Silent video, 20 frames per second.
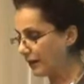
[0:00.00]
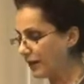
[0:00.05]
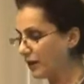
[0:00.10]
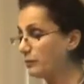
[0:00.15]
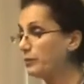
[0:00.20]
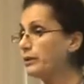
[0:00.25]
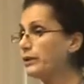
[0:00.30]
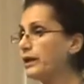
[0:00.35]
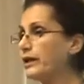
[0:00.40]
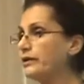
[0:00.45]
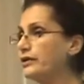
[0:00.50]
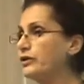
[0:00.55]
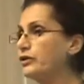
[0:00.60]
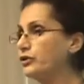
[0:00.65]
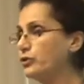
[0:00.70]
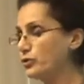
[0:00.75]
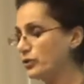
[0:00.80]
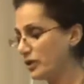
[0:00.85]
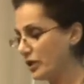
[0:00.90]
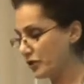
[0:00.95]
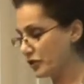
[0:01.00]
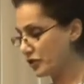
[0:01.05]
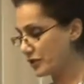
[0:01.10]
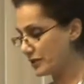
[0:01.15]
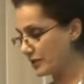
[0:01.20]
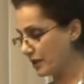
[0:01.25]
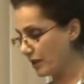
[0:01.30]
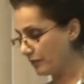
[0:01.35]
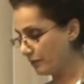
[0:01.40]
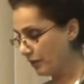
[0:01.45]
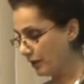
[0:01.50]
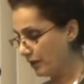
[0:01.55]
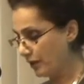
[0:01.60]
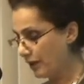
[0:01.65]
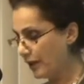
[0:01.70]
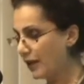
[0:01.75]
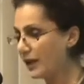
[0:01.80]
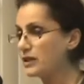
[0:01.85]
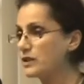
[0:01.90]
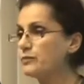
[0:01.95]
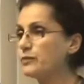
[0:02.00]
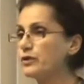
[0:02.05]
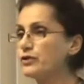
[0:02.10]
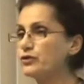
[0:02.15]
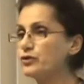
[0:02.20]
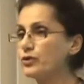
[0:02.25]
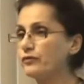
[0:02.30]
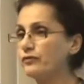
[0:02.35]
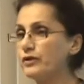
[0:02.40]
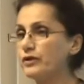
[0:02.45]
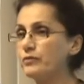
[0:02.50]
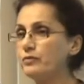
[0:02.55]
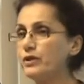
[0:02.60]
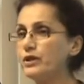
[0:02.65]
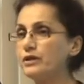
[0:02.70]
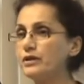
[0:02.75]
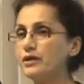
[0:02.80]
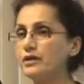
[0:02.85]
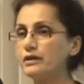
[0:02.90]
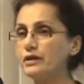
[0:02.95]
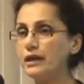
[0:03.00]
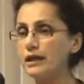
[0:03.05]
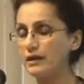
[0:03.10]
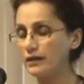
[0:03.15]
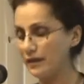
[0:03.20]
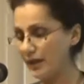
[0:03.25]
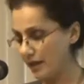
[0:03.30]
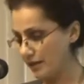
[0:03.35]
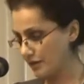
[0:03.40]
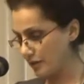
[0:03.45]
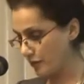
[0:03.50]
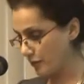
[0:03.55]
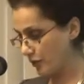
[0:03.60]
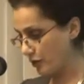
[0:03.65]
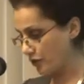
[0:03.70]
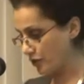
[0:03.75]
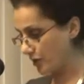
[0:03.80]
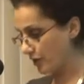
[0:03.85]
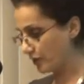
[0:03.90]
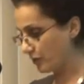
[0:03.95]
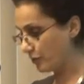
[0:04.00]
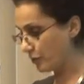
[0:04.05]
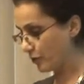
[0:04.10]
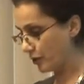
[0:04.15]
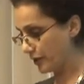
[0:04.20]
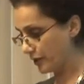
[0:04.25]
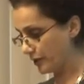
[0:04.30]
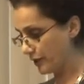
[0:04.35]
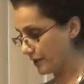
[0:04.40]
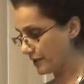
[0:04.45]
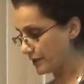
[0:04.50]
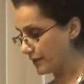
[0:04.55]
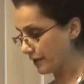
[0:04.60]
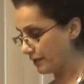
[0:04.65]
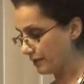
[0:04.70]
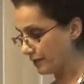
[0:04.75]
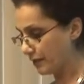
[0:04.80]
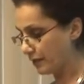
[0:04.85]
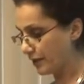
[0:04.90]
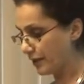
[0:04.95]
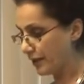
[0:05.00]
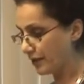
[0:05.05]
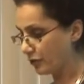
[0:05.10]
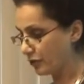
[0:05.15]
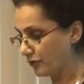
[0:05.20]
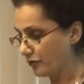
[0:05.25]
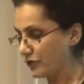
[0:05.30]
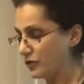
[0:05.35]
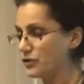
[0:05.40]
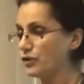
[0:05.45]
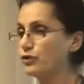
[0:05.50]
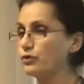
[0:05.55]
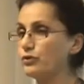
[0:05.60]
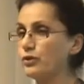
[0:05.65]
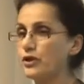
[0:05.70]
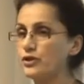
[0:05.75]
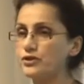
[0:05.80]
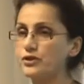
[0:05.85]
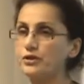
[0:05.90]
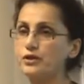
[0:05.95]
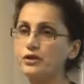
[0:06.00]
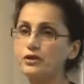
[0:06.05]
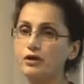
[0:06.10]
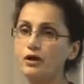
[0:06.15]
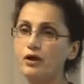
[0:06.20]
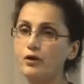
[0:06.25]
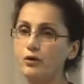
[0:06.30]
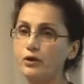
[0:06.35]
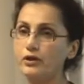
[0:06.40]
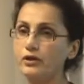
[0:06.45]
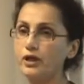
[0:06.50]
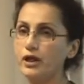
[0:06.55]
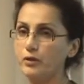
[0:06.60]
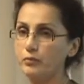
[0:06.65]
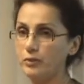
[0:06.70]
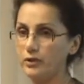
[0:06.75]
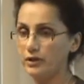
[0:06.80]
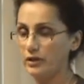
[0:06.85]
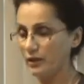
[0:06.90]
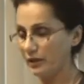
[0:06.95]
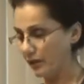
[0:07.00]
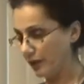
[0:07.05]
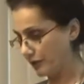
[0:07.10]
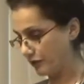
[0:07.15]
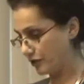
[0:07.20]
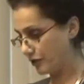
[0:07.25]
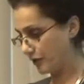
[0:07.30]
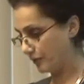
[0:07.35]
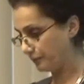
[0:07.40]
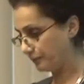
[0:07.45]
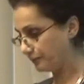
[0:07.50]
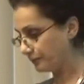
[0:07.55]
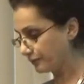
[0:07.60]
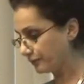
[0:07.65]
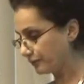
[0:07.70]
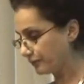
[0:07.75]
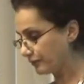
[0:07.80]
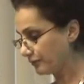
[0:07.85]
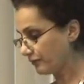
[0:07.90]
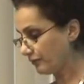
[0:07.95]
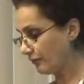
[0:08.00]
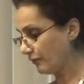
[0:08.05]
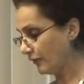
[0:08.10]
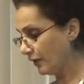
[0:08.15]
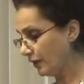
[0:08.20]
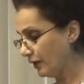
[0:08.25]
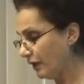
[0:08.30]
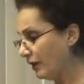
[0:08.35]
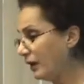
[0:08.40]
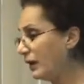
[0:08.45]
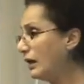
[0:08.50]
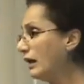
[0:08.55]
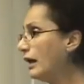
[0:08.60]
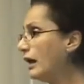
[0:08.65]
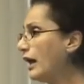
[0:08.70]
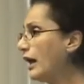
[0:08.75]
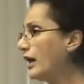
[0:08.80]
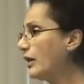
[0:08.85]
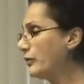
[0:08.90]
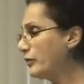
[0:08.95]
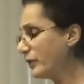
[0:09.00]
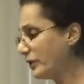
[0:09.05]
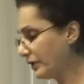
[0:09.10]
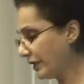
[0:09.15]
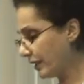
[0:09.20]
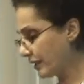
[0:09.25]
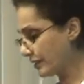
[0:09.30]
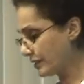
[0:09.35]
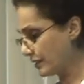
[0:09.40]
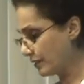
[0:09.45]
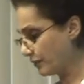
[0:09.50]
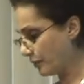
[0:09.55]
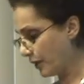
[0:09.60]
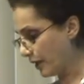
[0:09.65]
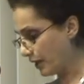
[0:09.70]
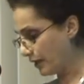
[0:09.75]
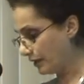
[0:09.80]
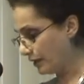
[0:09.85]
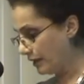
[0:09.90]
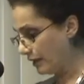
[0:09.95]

am planning to touch some aspects of Armenian and Azerbaijani politics in the light of the situation in our neighboring country. I will examine